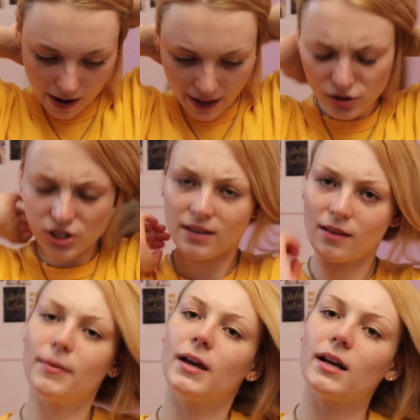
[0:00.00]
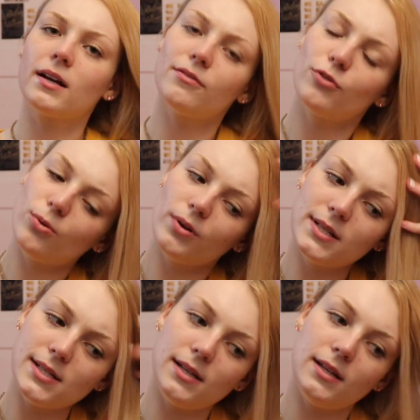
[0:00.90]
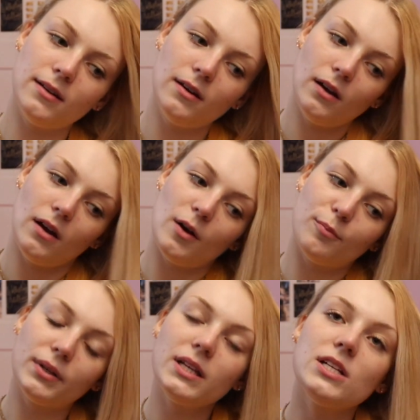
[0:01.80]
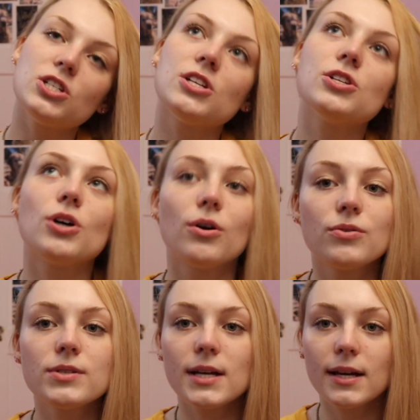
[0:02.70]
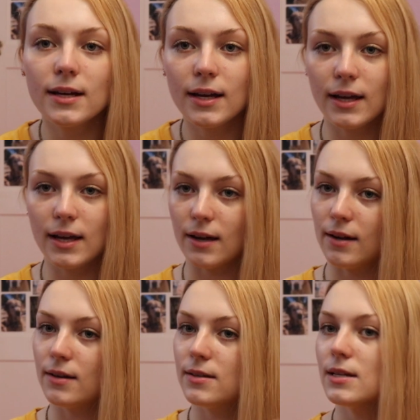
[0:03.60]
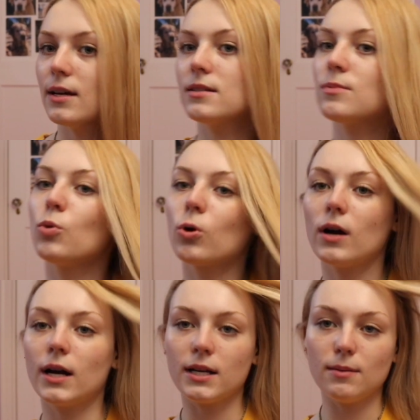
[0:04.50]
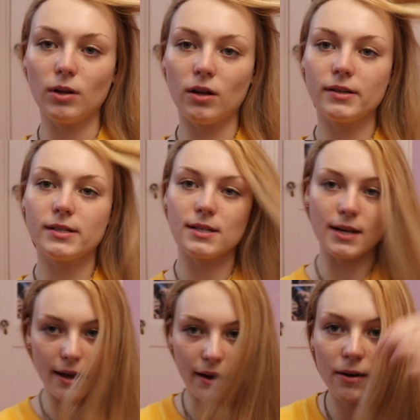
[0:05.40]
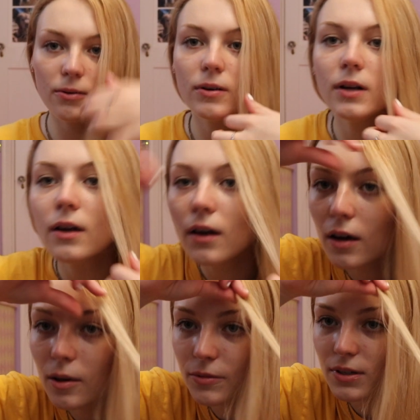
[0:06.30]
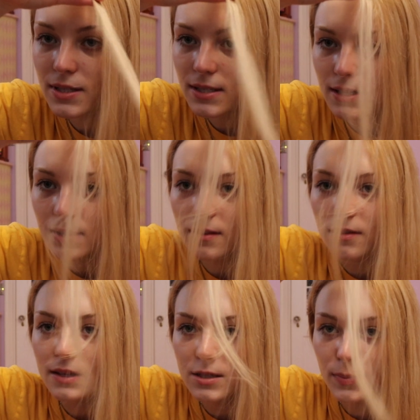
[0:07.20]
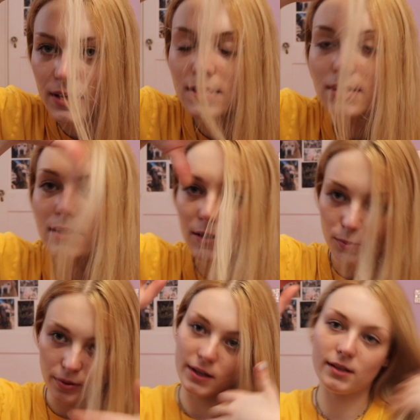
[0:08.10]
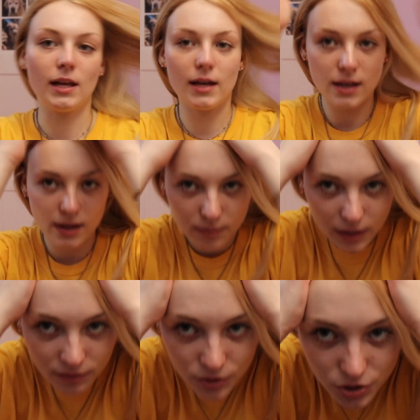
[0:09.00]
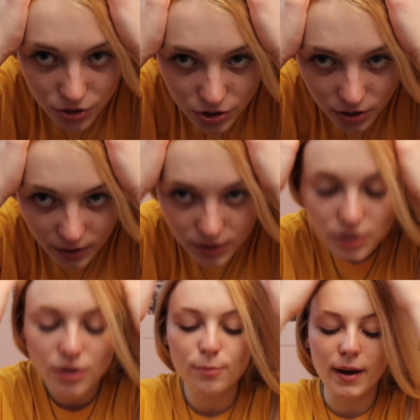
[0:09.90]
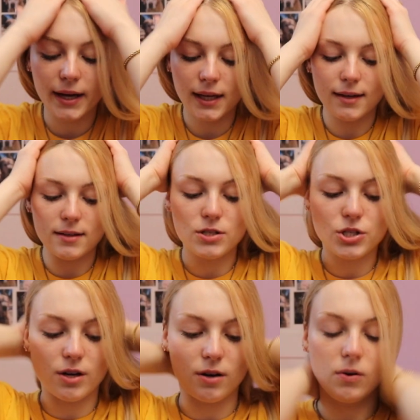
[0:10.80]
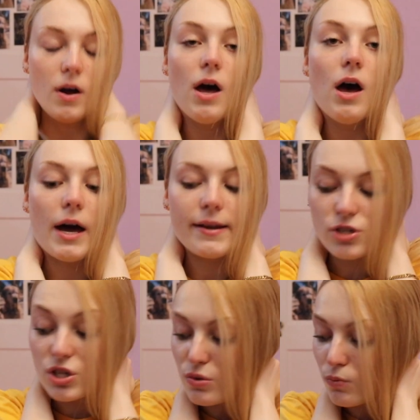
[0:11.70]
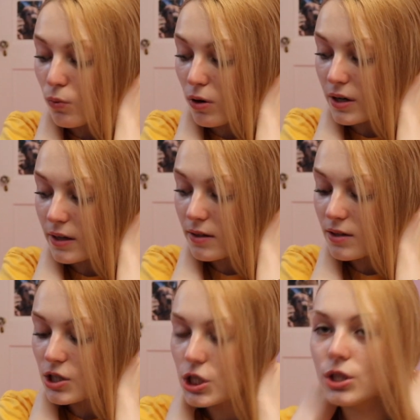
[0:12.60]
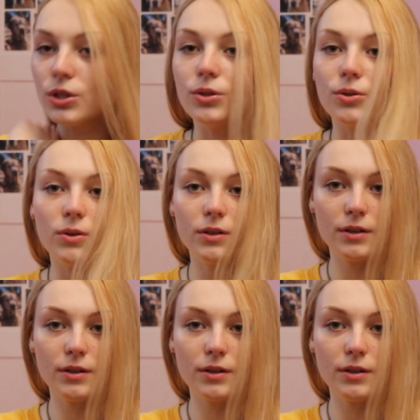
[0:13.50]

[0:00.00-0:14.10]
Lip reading: actually at the beginning of quarantine, bleached and toned it, and it's more honey blonde now. You can see this piece is still pretty light, and my roots are starting to go back in, so I just wanted to